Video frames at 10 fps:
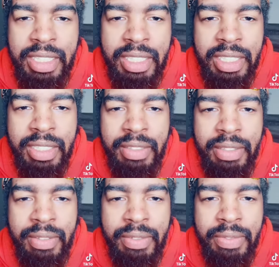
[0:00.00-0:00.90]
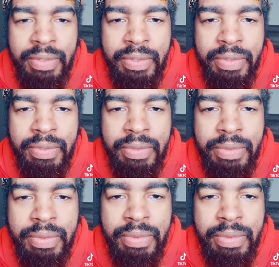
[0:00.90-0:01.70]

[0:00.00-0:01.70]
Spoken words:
Nothing is said.